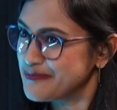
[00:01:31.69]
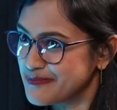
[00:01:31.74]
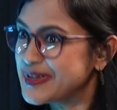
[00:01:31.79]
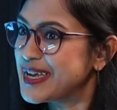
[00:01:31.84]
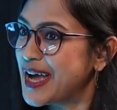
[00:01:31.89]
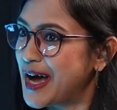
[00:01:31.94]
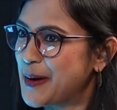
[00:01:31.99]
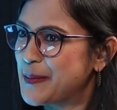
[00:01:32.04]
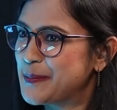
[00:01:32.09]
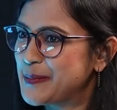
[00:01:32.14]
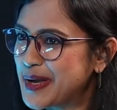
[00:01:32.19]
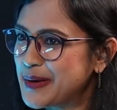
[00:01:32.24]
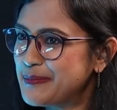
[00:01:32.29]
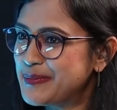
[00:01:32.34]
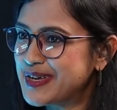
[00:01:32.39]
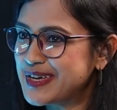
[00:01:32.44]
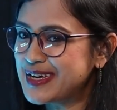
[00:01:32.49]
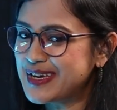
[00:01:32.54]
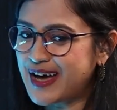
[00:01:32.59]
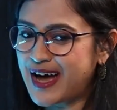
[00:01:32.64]
Yeah,
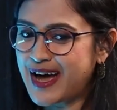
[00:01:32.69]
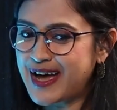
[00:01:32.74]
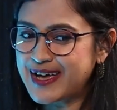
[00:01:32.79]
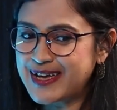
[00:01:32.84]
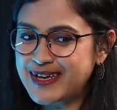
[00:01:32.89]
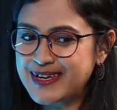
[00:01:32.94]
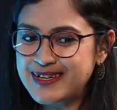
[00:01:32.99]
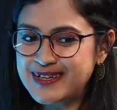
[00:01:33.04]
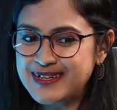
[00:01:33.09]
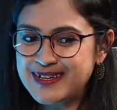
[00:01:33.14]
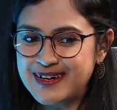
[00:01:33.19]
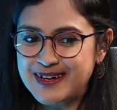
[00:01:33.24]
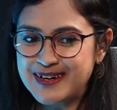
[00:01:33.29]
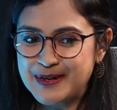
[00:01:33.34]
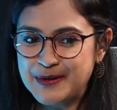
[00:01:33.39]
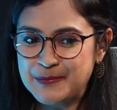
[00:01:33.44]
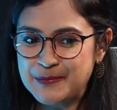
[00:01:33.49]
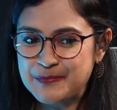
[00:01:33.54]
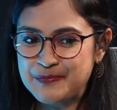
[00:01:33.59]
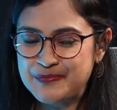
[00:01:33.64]
maybe I,
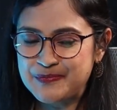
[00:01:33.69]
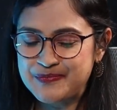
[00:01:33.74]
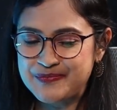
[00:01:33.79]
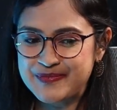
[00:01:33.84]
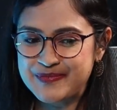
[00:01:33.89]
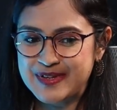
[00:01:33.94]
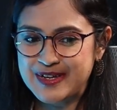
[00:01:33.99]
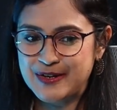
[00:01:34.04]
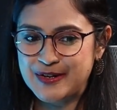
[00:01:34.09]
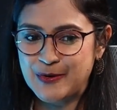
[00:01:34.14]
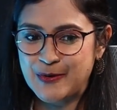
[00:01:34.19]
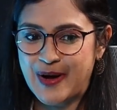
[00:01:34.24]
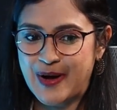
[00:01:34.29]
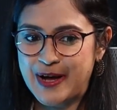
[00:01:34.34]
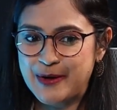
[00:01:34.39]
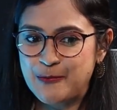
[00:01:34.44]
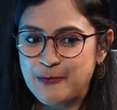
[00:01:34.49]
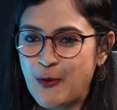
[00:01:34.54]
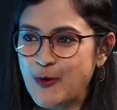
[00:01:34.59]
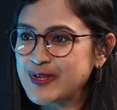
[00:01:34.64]
you know,
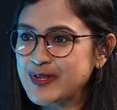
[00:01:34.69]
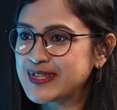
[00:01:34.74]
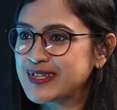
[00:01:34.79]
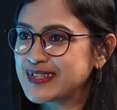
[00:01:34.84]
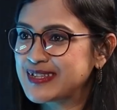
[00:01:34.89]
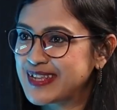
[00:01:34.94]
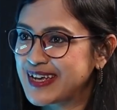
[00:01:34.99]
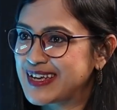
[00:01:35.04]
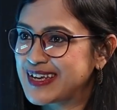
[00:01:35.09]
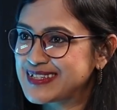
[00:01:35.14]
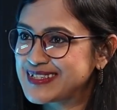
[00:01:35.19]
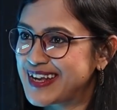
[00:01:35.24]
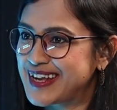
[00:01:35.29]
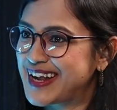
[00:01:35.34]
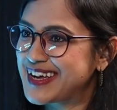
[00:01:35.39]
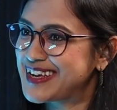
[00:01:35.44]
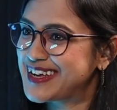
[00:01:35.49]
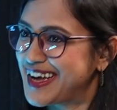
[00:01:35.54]
I want the things that I